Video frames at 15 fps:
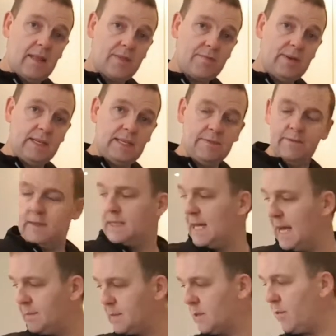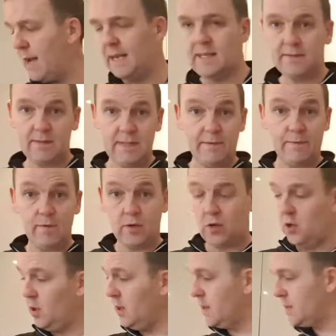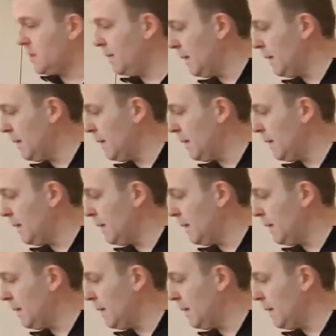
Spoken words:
3 different types of grains of different colours.